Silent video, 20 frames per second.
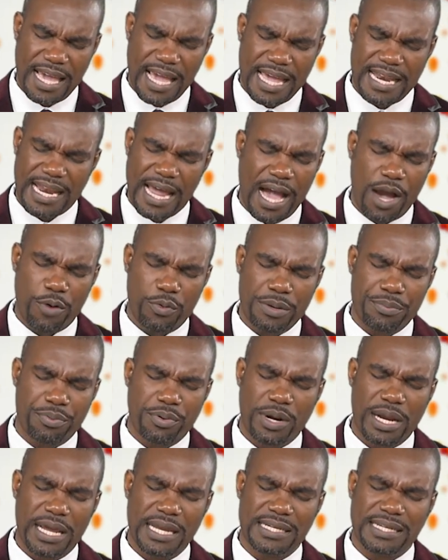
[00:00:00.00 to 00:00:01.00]
And how we
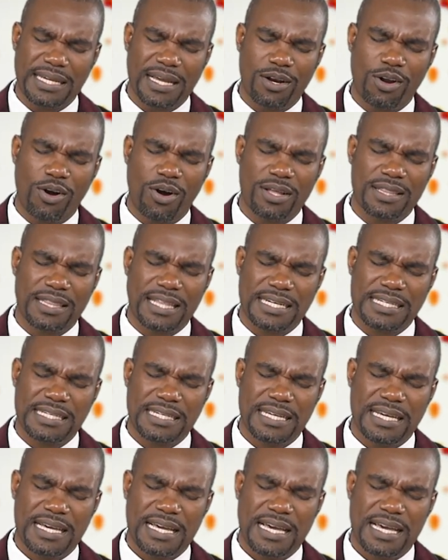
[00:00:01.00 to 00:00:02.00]
pray, dear Lord, that
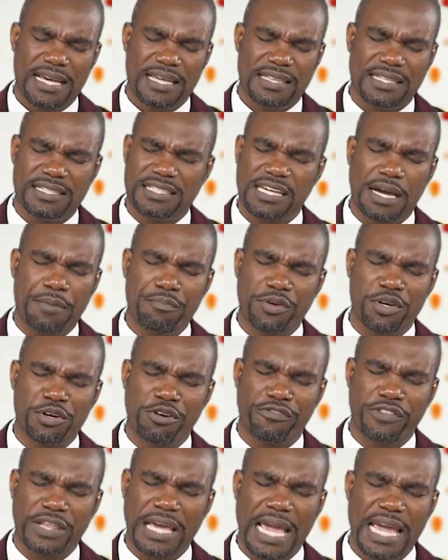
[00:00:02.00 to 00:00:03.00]
the champion
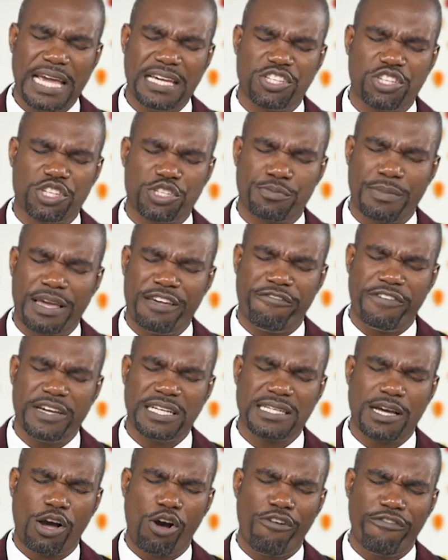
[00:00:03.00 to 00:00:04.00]
of the ages may
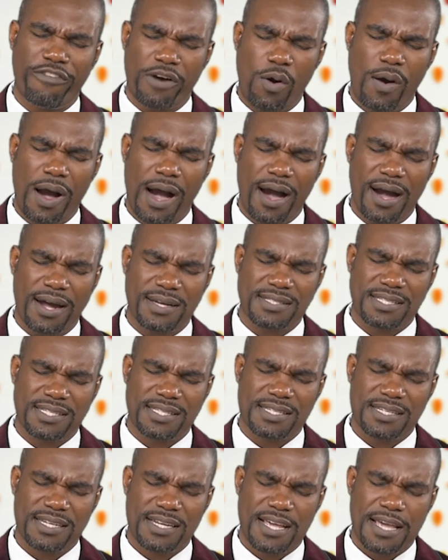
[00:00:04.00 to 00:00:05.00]
victor over our
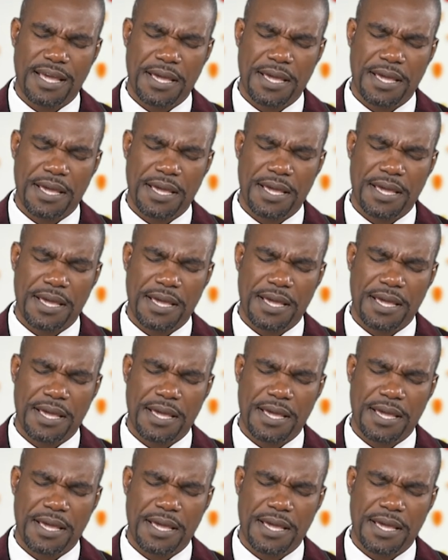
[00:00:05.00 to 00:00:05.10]
hearts